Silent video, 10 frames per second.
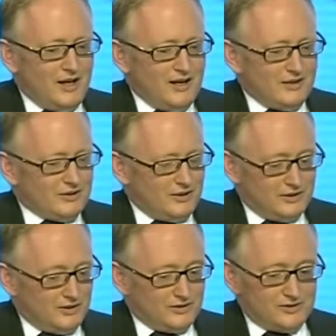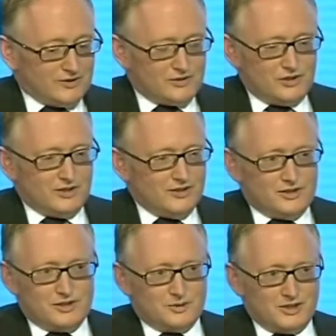and a trade
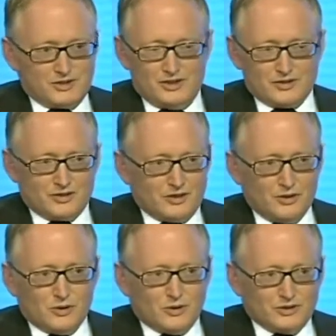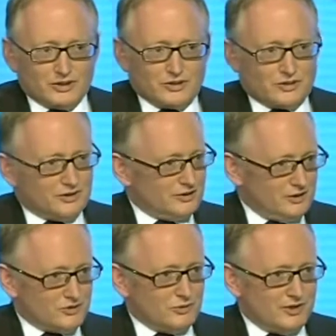idea typically says go long this stock,
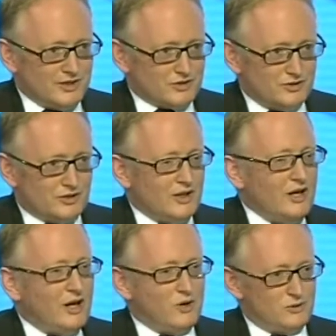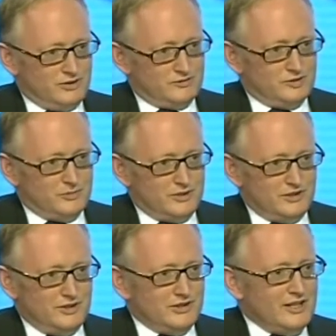go short that stock, hold it for a
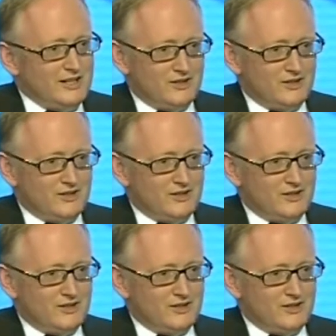period.